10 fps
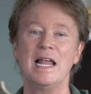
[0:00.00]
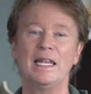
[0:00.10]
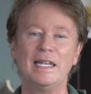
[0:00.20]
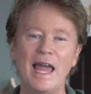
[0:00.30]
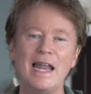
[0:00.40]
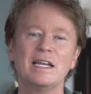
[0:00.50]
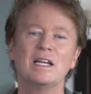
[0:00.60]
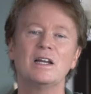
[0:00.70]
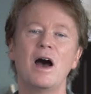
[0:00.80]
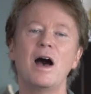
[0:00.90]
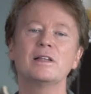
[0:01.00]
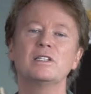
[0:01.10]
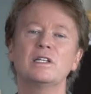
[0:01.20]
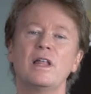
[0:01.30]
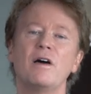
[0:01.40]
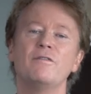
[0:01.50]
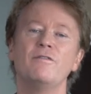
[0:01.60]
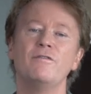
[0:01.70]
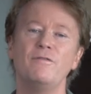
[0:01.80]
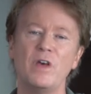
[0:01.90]
Let God's love
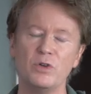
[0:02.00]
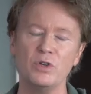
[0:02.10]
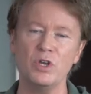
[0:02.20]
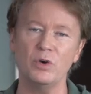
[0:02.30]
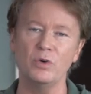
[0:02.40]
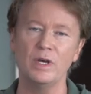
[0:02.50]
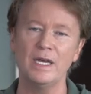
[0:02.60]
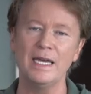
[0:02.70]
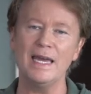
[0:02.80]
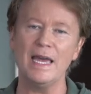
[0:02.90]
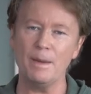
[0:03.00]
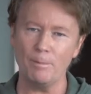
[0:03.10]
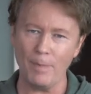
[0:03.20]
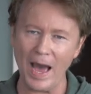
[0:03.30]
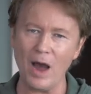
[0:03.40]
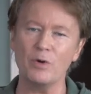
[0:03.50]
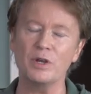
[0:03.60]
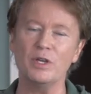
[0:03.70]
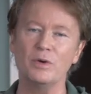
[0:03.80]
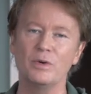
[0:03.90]
fill you, empower
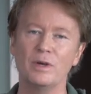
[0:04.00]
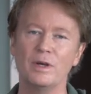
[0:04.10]
you,